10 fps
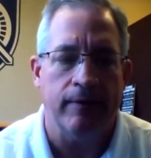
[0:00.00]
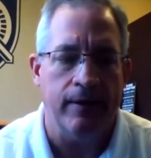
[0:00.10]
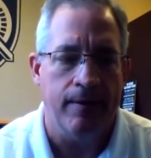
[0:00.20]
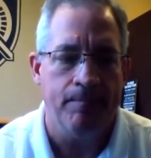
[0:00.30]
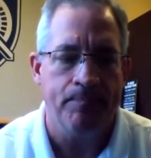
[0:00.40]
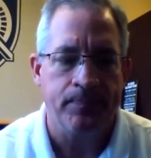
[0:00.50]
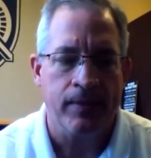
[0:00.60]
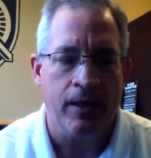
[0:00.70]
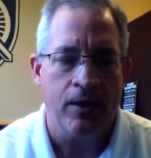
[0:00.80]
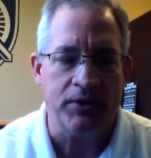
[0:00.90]
Um,
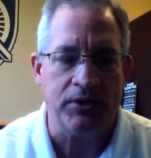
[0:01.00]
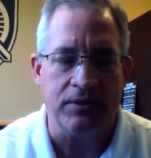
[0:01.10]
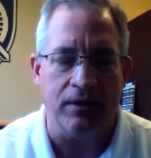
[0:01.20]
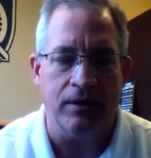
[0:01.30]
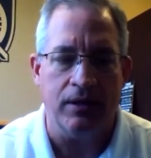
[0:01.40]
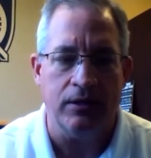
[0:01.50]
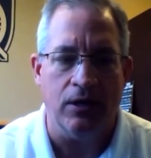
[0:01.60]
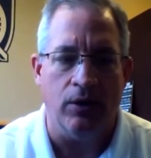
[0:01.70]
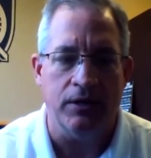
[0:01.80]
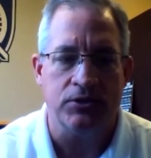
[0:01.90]
which is a you know
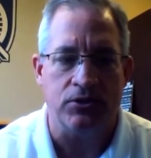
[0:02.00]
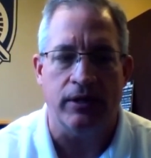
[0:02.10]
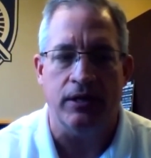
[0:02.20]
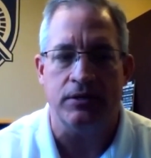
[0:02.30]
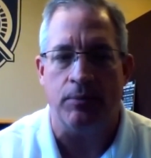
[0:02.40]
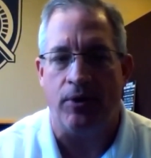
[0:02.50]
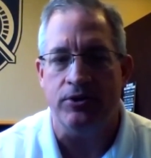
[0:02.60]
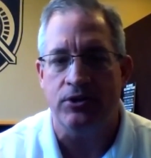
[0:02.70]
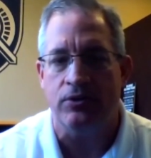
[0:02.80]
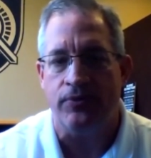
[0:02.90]
is certainly a
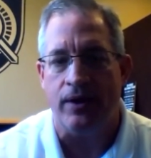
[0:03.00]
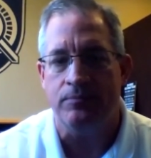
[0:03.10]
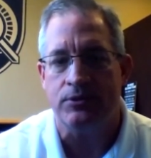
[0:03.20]
departure from